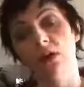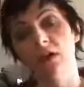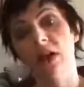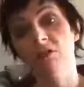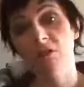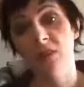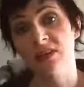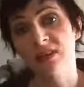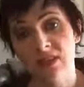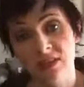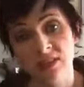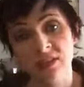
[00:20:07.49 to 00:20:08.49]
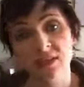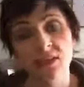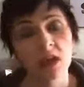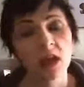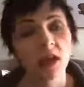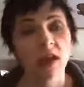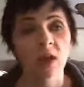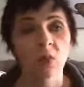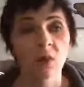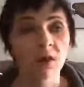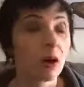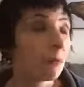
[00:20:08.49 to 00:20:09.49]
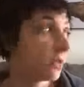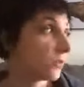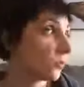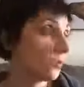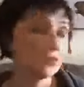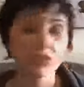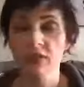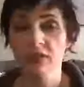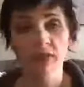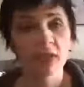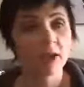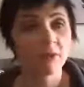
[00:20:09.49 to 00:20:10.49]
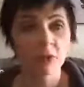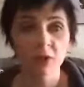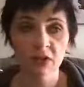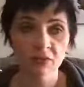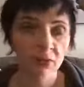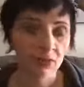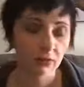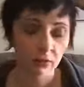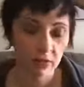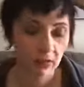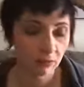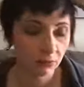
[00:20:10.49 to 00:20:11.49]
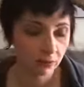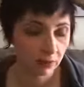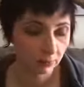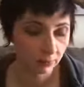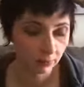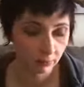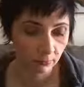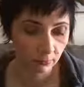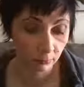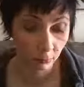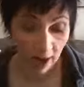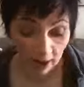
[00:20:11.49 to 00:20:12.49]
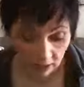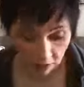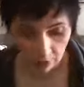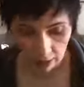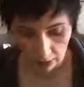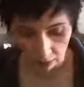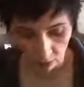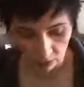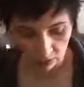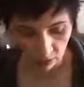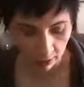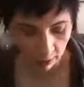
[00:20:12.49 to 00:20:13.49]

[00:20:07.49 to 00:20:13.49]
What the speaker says: government assistance and whatnot, because everybody's been really wrecked by what's gone